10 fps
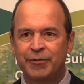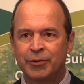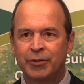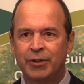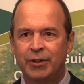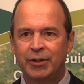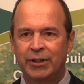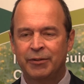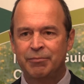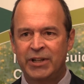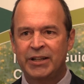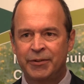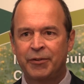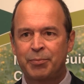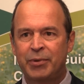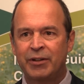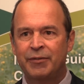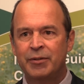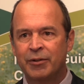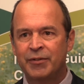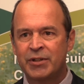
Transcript: for natural spread of